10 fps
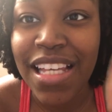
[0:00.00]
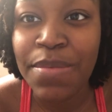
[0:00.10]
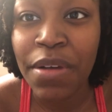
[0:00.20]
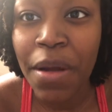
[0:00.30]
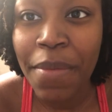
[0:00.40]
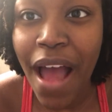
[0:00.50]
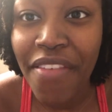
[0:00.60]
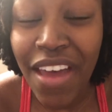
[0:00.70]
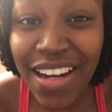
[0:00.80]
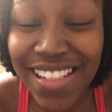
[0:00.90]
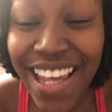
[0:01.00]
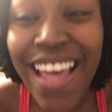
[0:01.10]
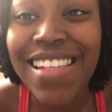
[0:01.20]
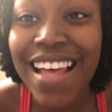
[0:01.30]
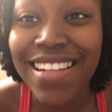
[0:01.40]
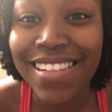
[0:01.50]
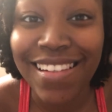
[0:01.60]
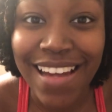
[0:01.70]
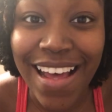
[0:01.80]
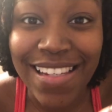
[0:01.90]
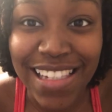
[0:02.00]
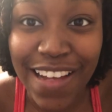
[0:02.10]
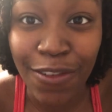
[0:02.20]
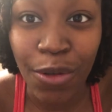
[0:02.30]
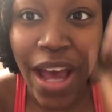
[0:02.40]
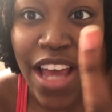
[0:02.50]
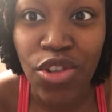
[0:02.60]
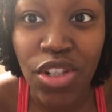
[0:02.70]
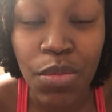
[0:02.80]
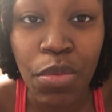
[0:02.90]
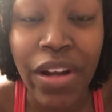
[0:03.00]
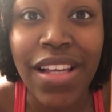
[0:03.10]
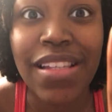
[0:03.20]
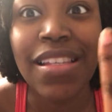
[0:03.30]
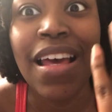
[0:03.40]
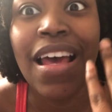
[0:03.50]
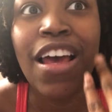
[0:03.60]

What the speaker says: A spirit bath kind of takes that to the next level and just brings